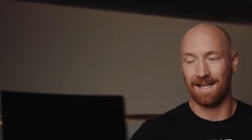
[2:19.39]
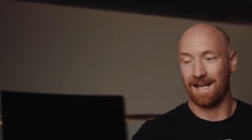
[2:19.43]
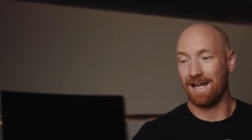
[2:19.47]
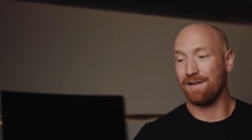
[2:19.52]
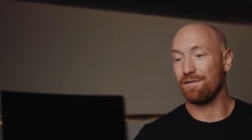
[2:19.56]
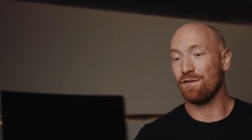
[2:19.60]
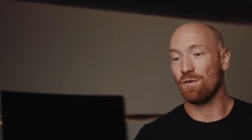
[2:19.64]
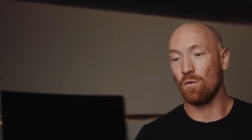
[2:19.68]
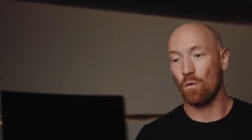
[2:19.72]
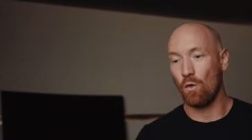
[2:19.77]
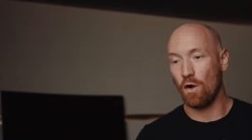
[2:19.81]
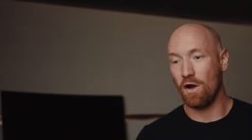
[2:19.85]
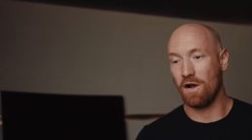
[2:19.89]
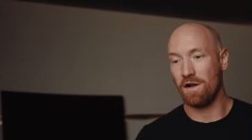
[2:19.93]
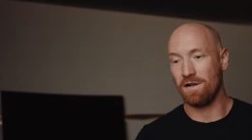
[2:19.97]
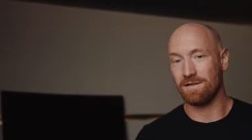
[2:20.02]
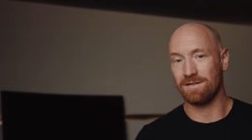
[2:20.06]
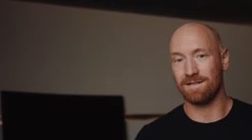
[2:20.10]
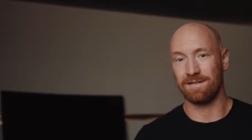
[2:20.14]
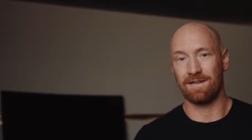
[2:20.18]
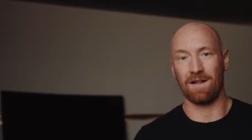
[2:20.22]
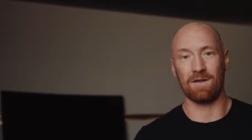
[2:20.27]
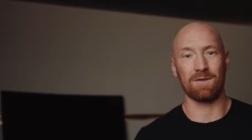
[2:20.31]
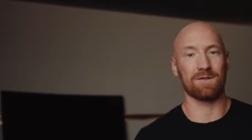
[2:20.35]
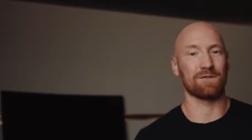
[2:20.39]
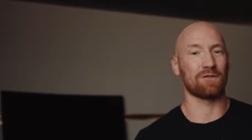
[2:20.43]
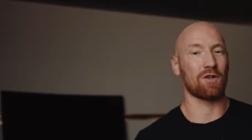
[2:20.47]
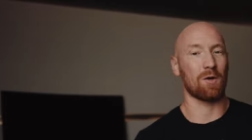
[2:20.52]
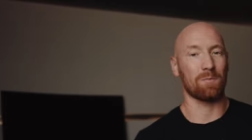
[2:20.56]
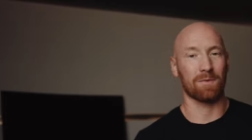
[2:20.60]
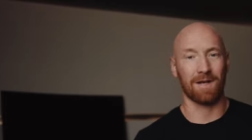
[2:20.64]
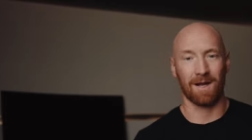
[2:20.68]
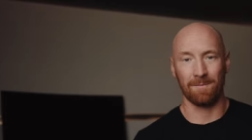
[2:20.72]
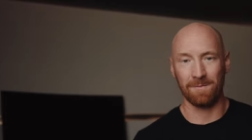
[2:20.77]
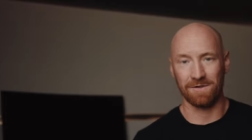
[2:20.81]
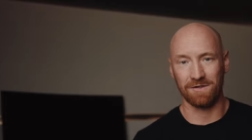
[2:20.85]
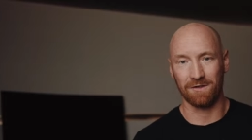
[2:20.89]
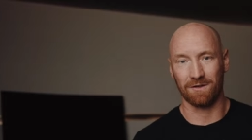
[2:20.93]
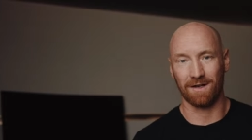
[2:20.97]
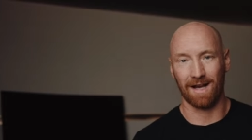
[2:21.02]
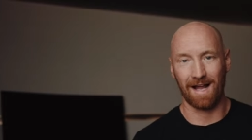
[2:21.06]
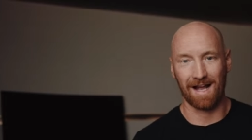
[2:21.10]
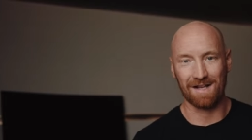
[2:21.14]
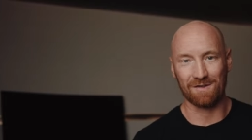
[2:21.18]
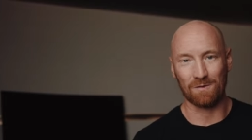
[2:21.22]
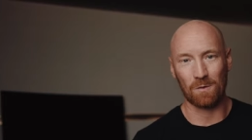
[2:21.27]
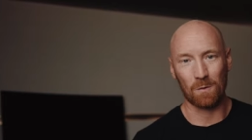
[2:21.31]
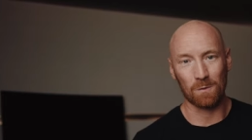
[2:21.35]
even worse, they'll stop coming to
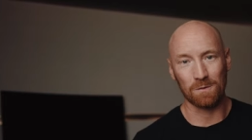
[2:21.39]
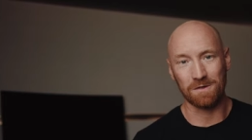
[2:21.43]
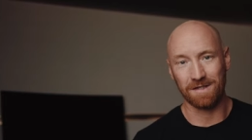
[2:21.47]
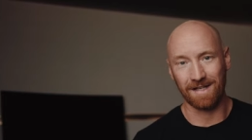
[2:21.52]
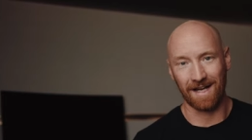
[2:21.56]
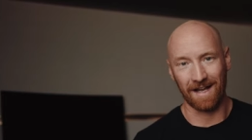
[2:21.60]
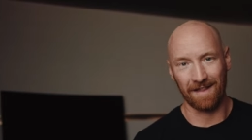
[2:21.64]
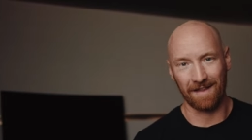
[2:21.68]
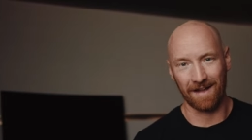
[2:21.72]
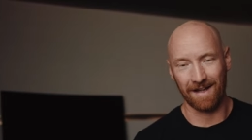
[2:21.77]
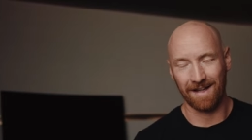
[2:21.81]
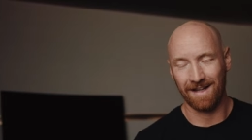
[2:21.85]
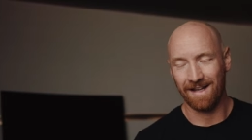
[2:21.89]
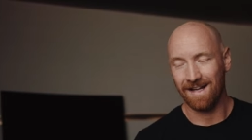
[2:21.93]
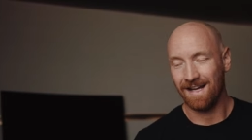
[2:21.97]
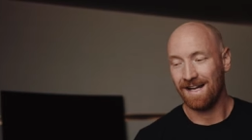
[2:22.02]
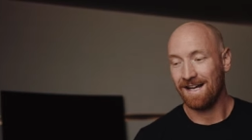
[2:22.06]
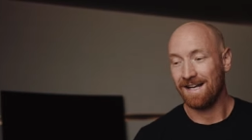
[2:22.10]
class altogether,